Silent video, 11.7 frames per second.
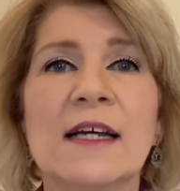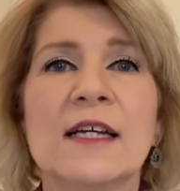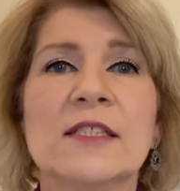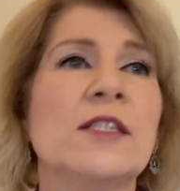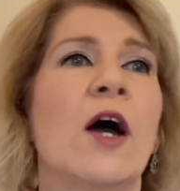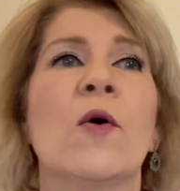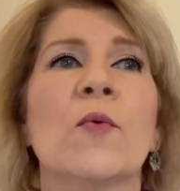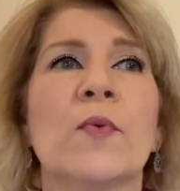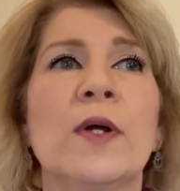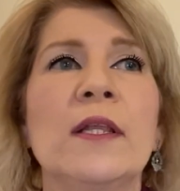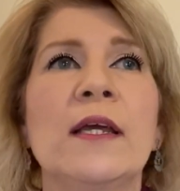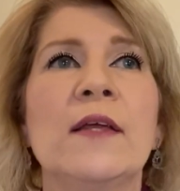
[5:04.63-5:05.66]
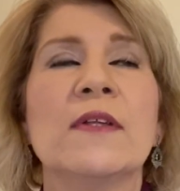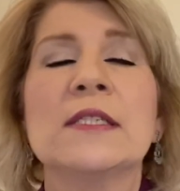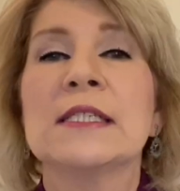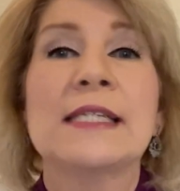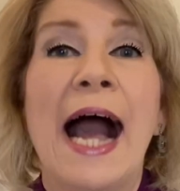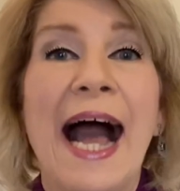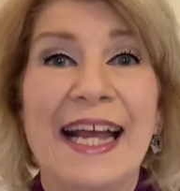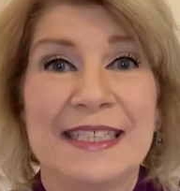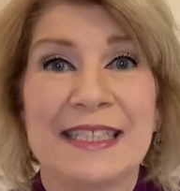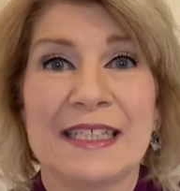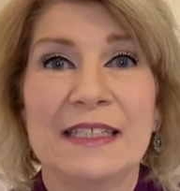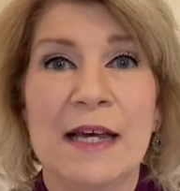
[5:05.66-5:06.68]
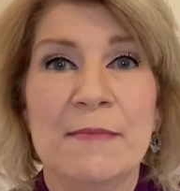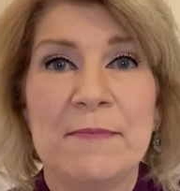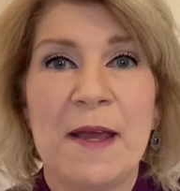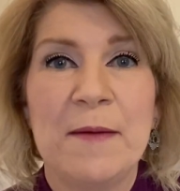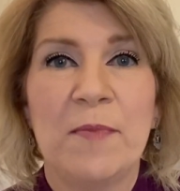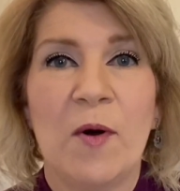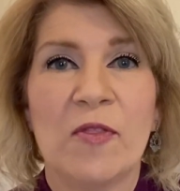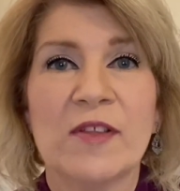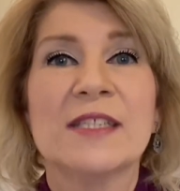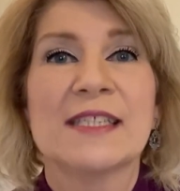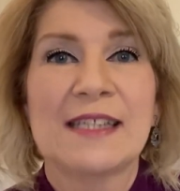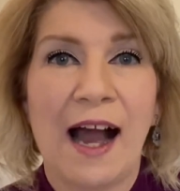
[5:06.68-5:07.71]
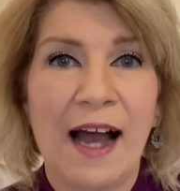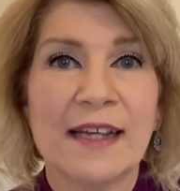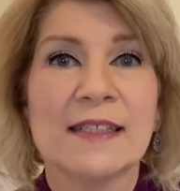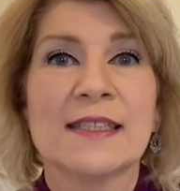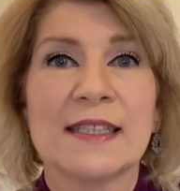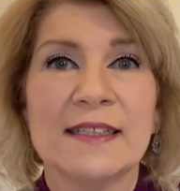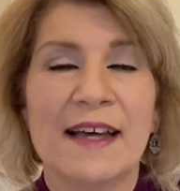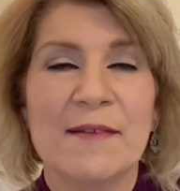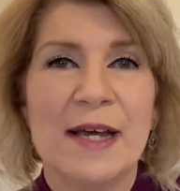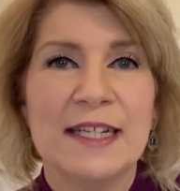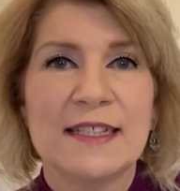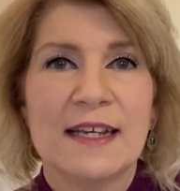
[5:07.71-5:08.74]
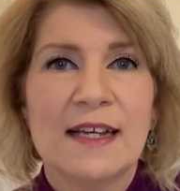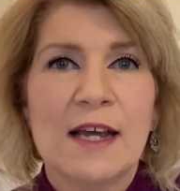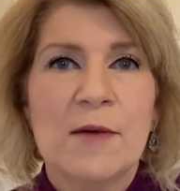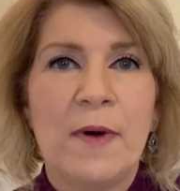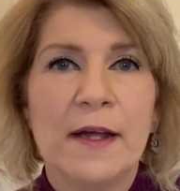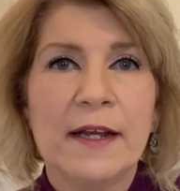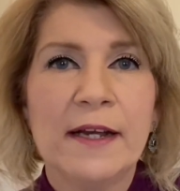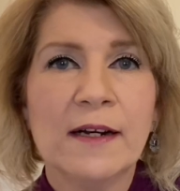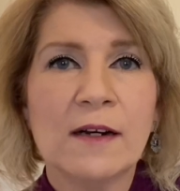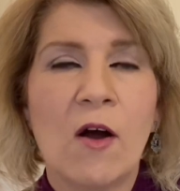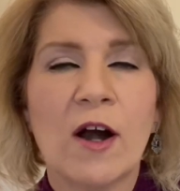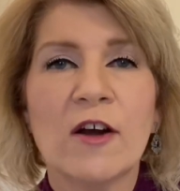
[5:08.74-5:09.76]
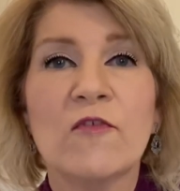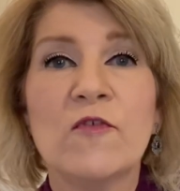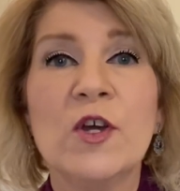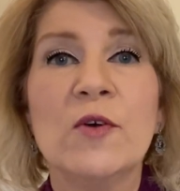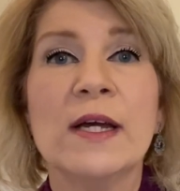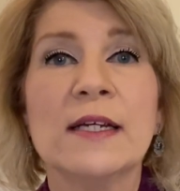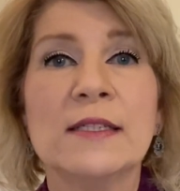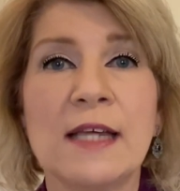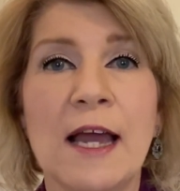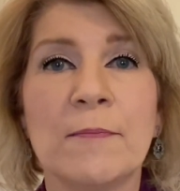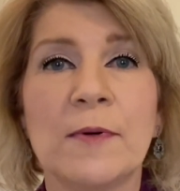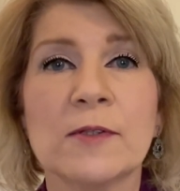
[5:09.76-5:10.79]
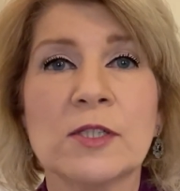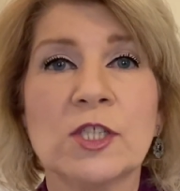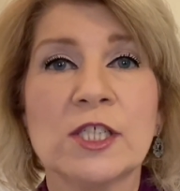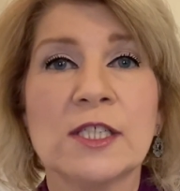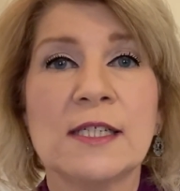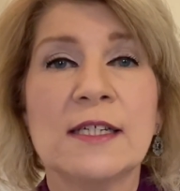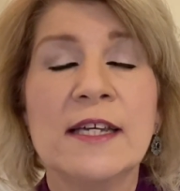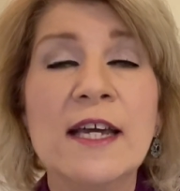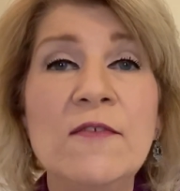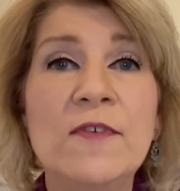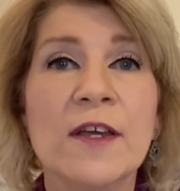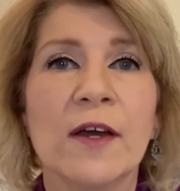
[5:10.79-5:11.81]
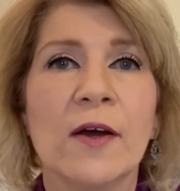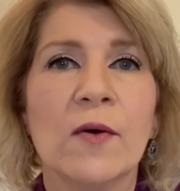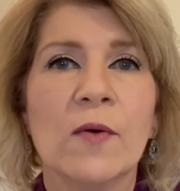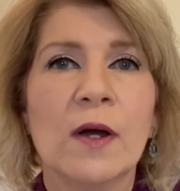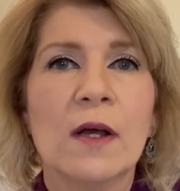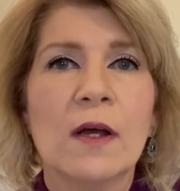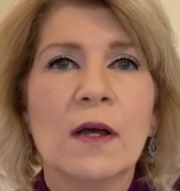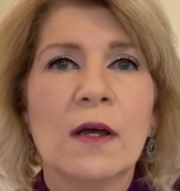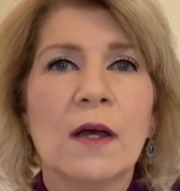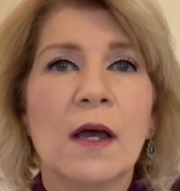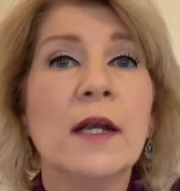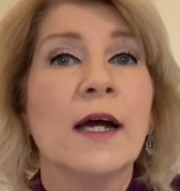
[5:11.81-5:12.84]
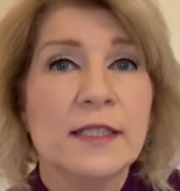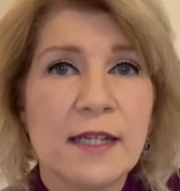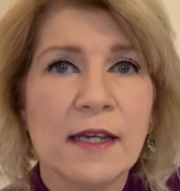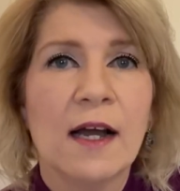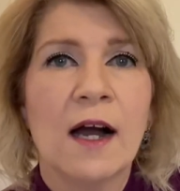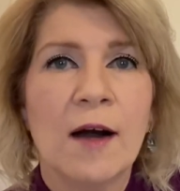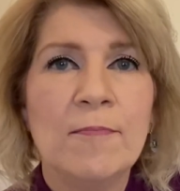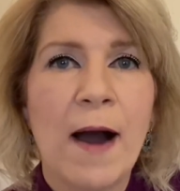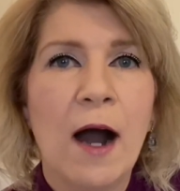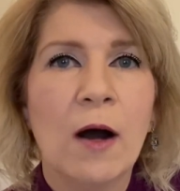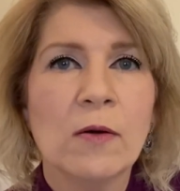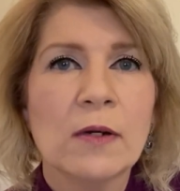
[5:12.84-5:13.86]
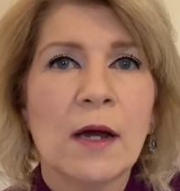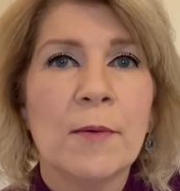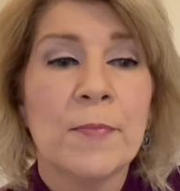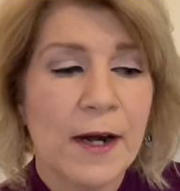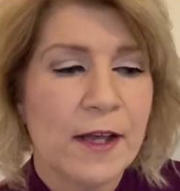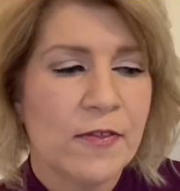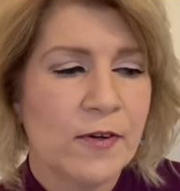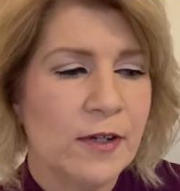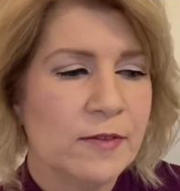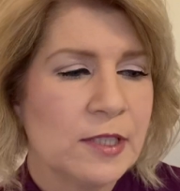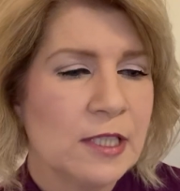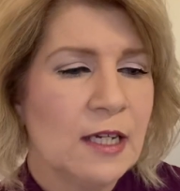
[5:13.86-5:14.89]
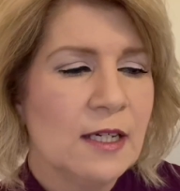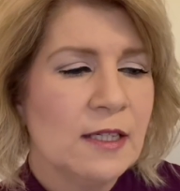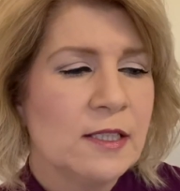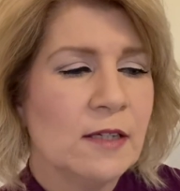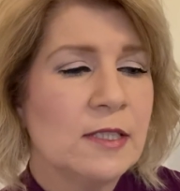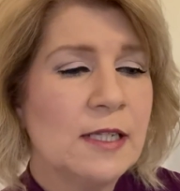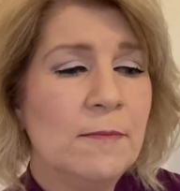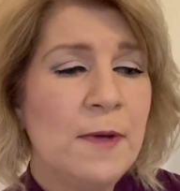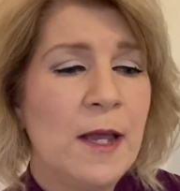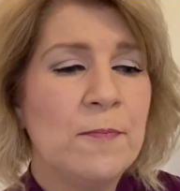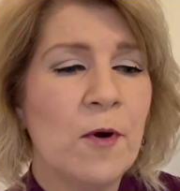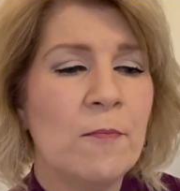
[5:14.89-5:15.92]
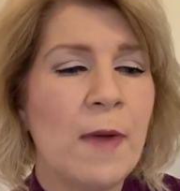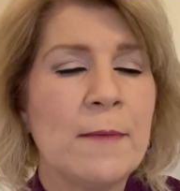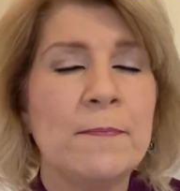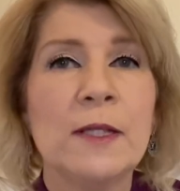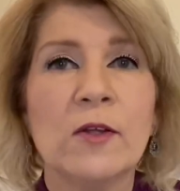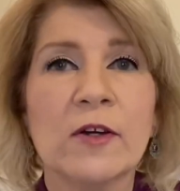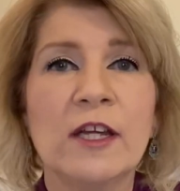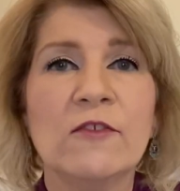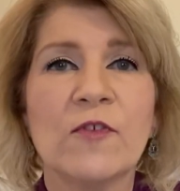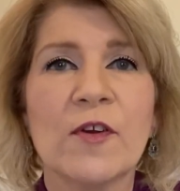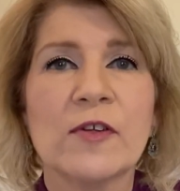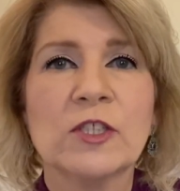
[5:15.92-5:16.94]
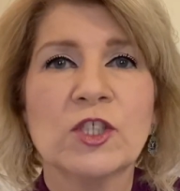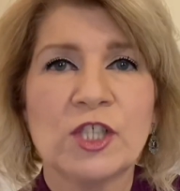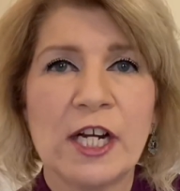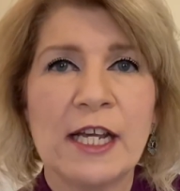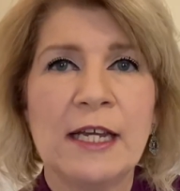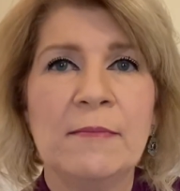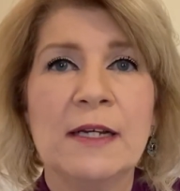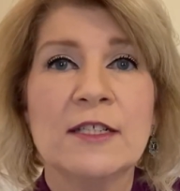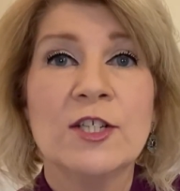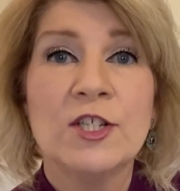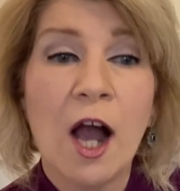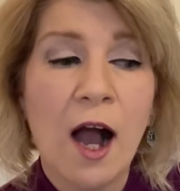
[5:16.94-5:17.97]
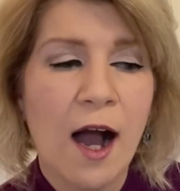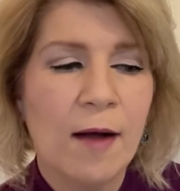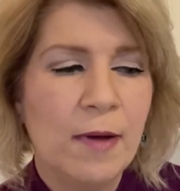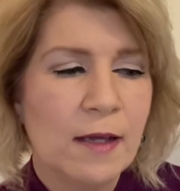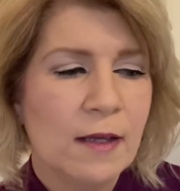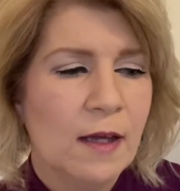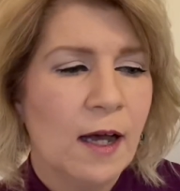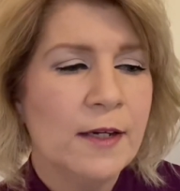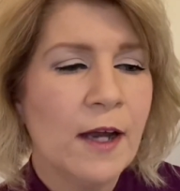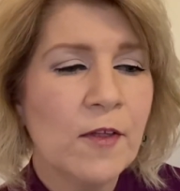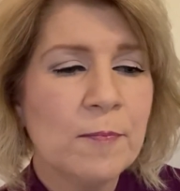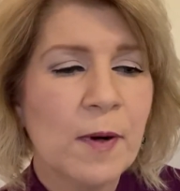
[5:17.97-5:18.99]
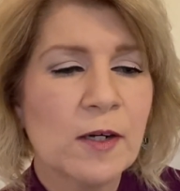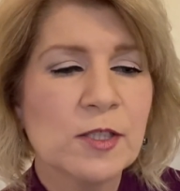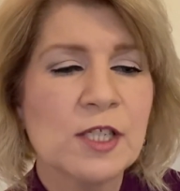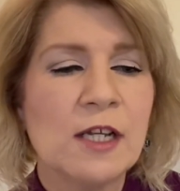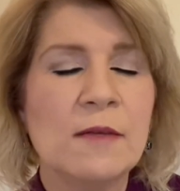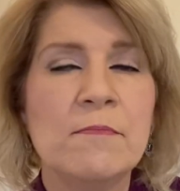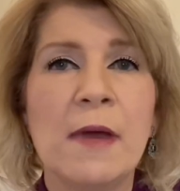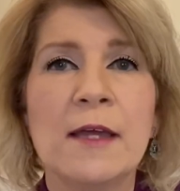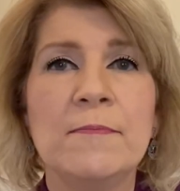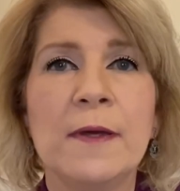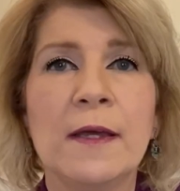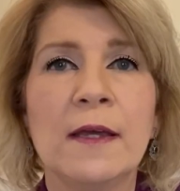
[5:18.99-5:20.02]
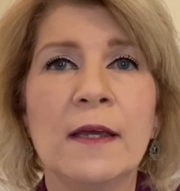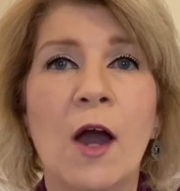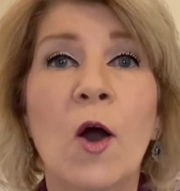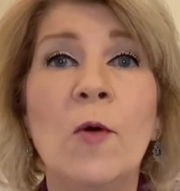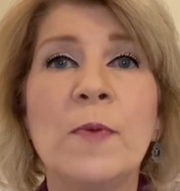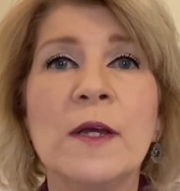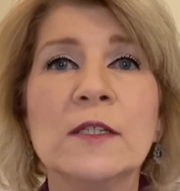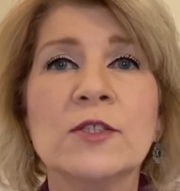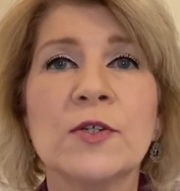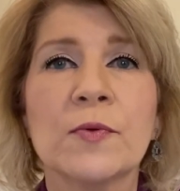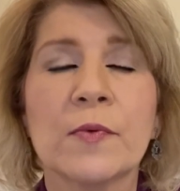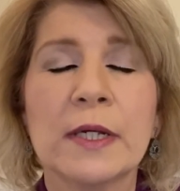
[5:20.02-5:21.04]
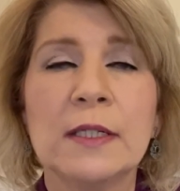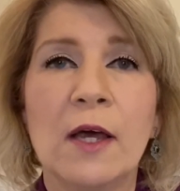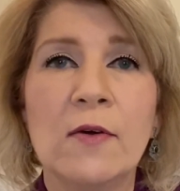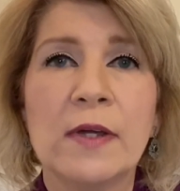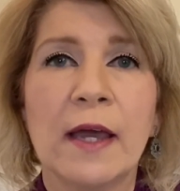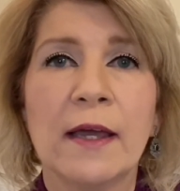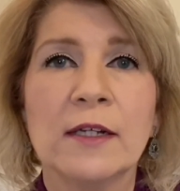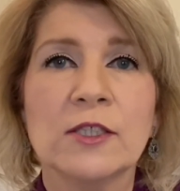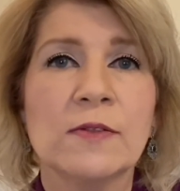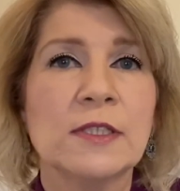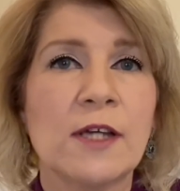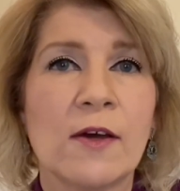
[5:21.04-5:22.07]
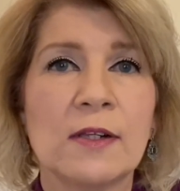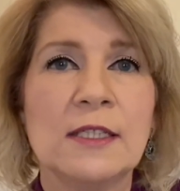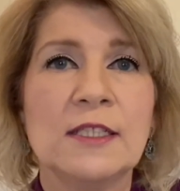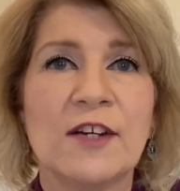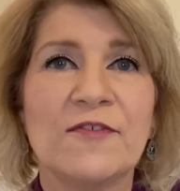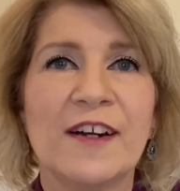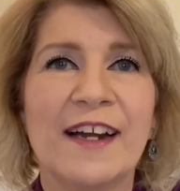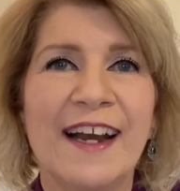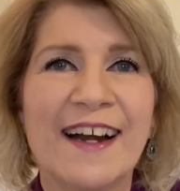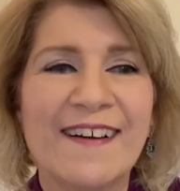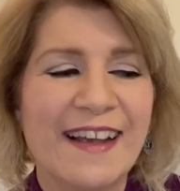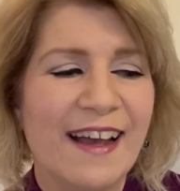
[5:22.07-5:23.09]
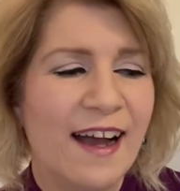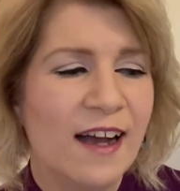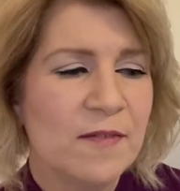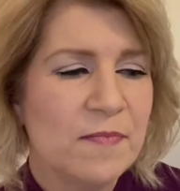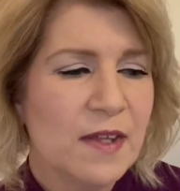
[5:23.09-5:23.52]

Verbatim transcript: So really, the sky's the limit, people. The sky is the limit. But here are a few examples just to give you an idea about breakthroughs. So some people might be looking for their dream job. Another person may be hoping to relocate to a totally different area.